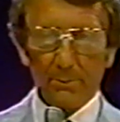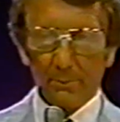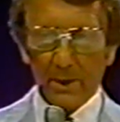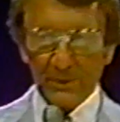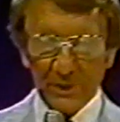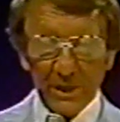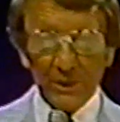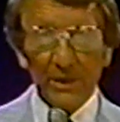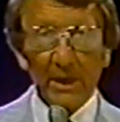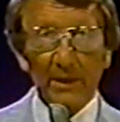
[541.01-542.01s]
as he
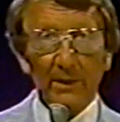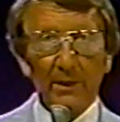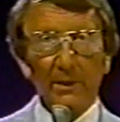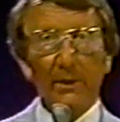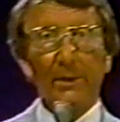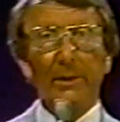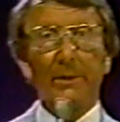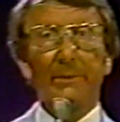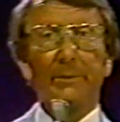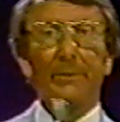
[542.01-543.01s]
indicated in there, and I
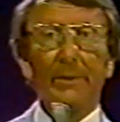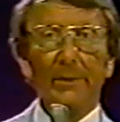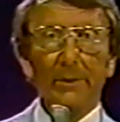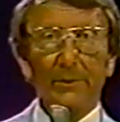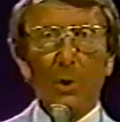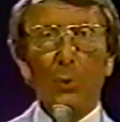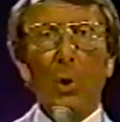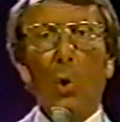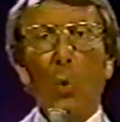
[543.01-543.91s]
don't know